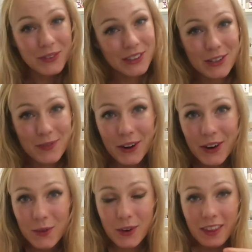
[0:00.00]
See you
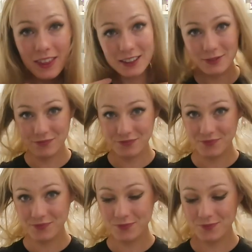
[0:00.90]
tomorrow with
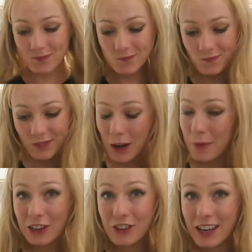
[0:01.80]
a
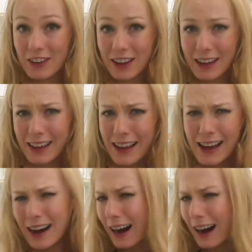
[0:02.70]
brand new head of hair,